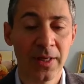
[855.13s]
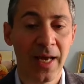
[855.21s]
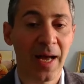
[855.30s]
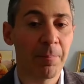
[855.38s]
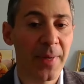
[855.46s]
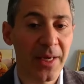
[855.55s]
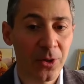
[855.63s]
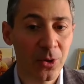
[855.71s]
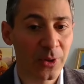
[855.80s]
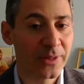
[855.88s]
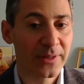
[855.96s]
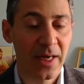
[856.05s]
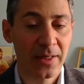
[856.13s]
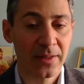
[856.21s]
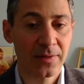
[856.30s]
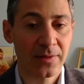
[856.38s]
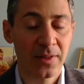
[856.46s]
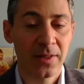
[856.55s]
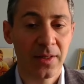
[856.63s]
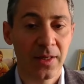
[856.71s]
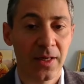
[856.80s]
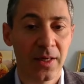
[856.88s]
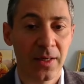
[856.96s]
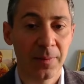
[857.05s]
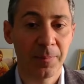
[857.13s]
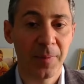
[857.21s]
and make contact. Uh, mm-hmm. Uh,